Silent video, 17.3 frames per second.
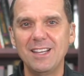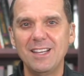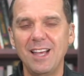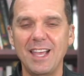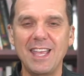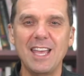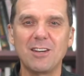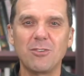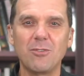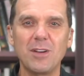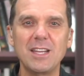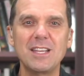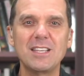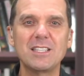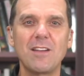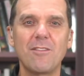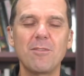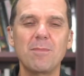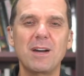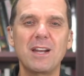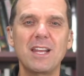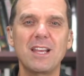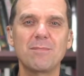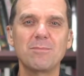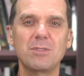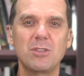Again, greetings,
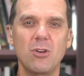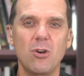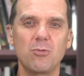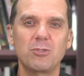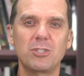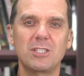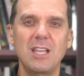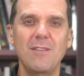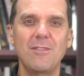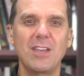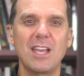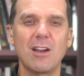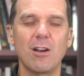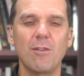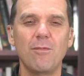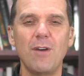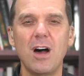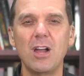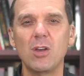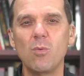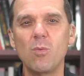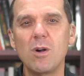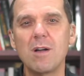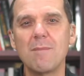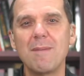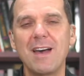everybody. I'm your host, Stevie Garofalo.
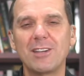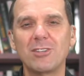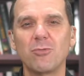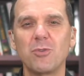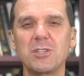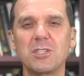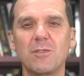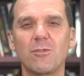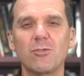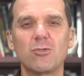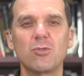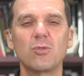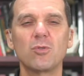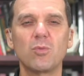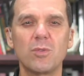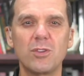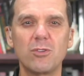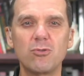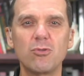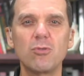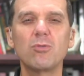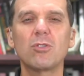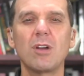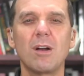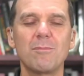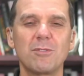Welcome back to Reason for Truth, where the
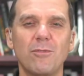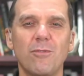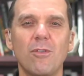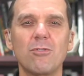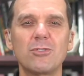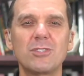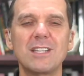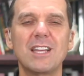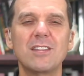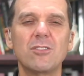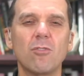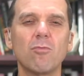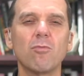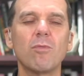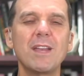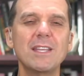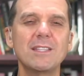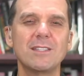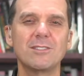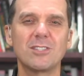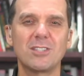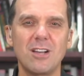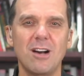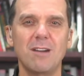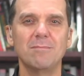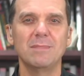truth comes first and the reasons
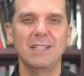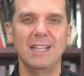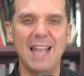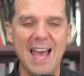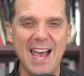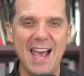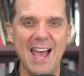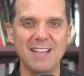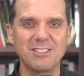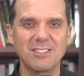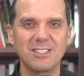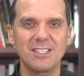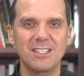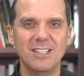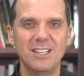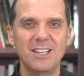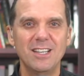come last.